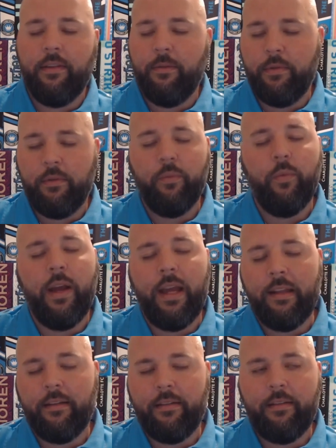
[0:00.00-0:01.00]
It was
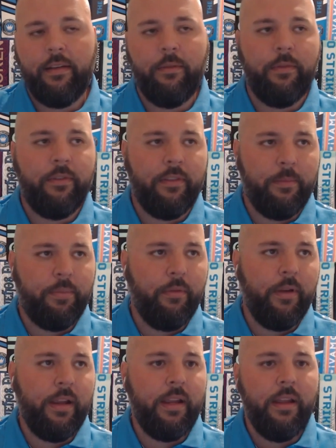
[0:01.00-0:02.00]
wet. It was
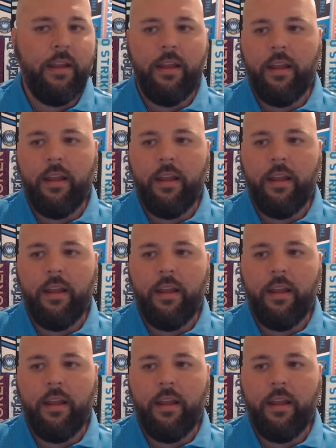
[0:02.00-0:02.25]
slippery.